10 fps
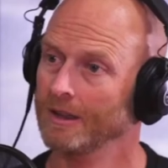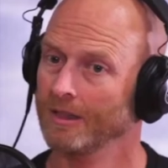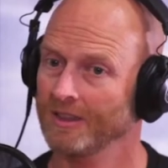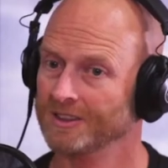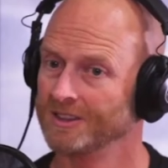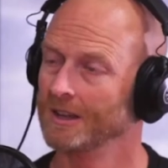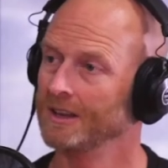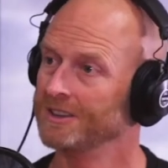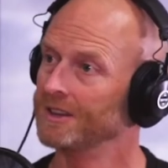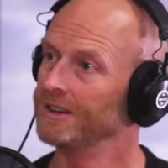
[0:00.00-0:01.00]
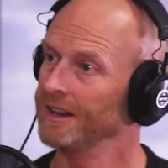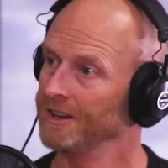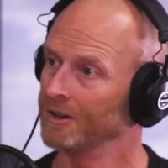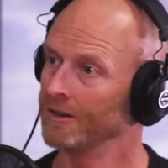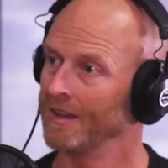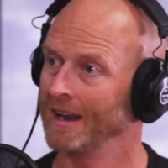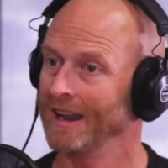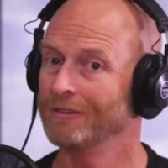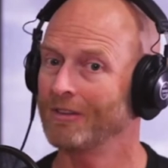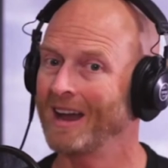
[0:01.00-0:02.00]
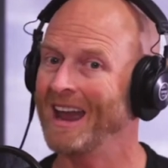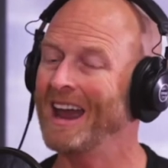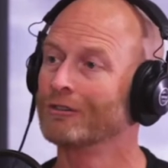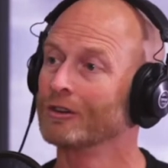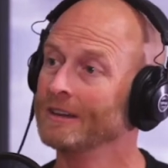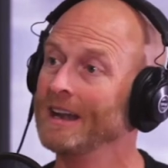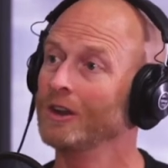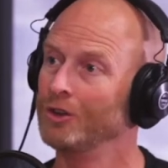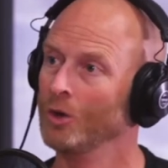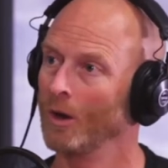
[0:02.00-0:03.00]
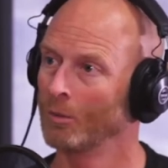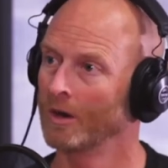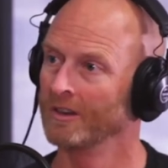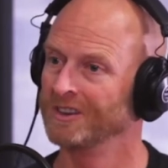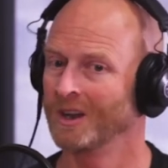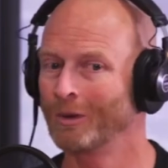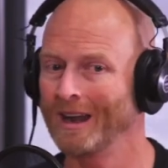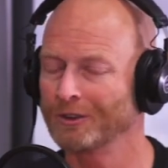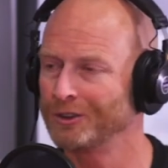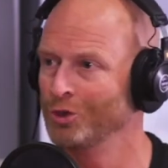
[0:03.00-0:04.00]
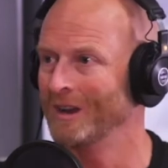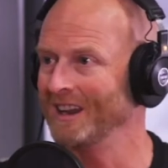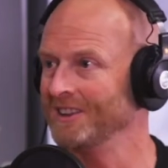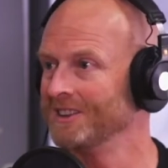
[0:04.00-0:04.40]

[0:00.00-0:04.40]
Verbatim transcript: This is at least a T-shirt that if I ever needed to, I'd wear to the gym. Right now, it's too nice.